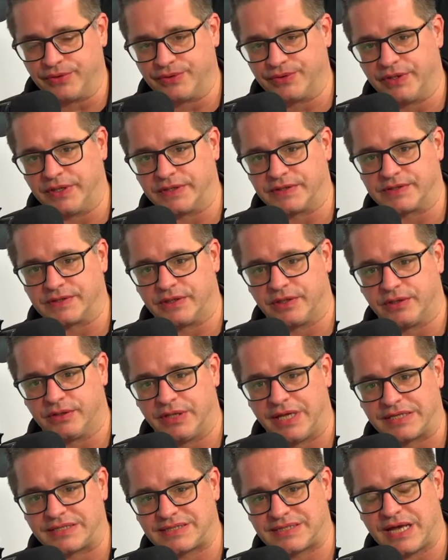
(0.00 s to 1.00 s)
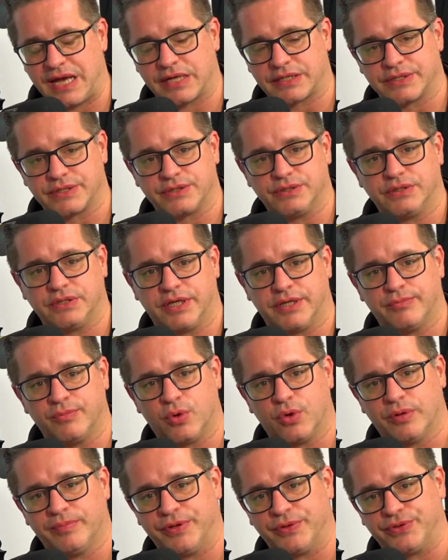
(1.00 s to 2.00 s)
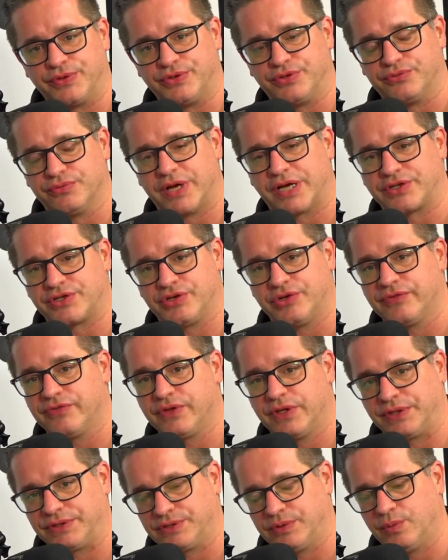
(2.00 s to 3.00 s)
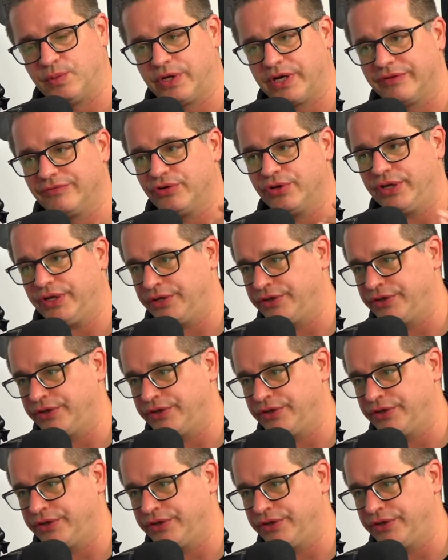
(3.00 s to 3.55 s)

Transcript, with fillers: to yeah. talk about things that are less tactical and more about the direction of things in